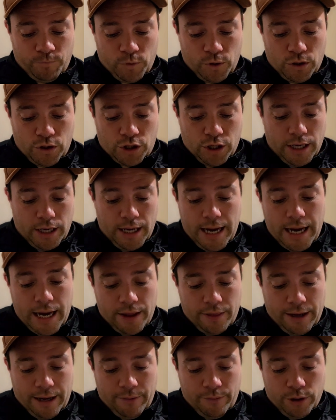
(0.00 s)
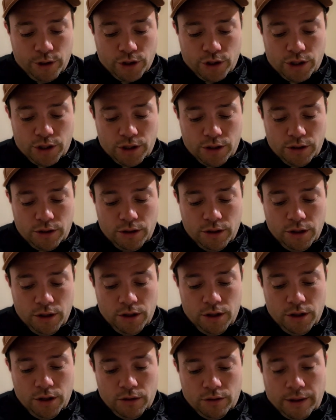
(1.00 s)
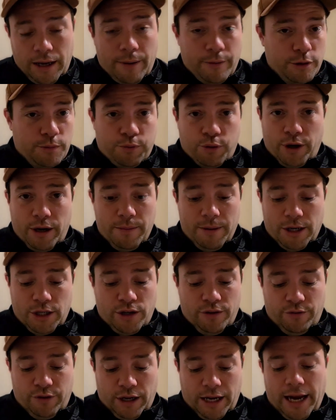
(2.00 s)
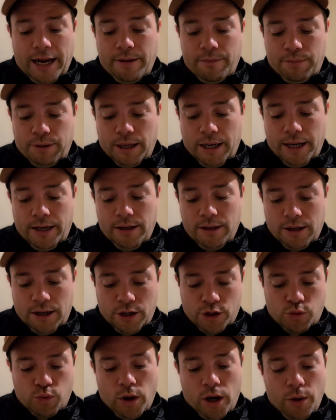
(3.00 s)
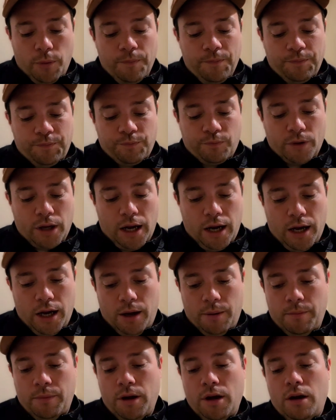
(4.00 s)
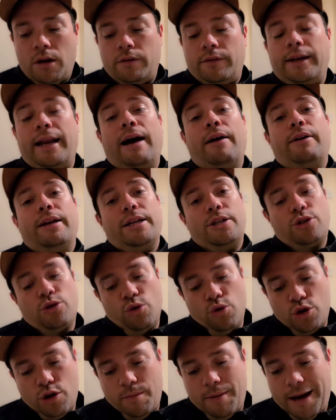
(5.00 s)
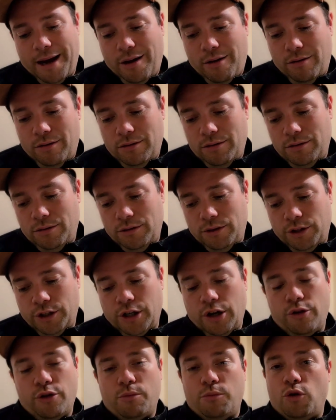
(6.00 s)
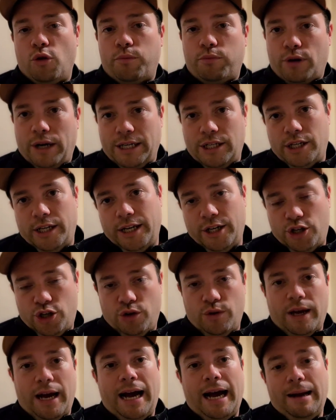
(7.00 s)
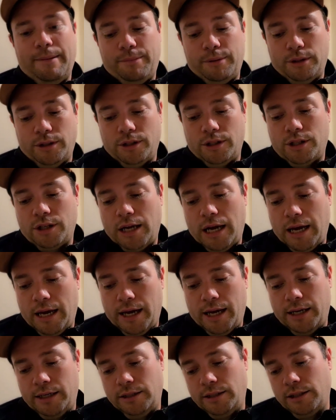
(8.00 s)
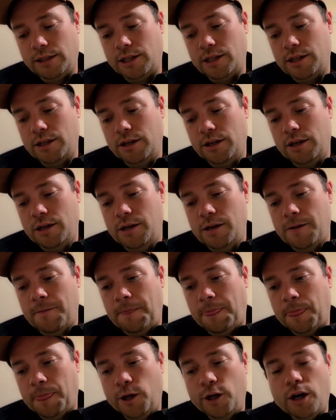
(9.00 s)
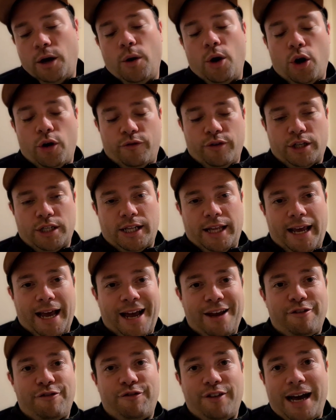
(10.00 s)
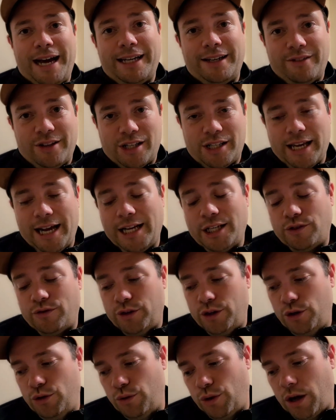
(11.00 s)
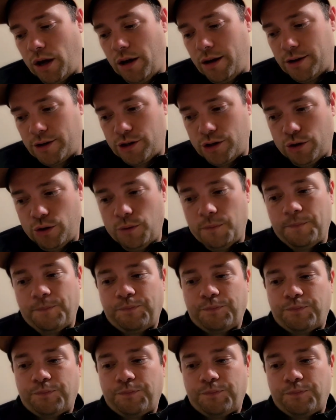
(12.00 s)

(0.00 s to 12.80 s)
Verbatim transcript: So, yeah, that was pretty much it for gameplay as well. Now let's talk about, the more pressing issue that happened. And, obviously a fan in the stands for Newcastle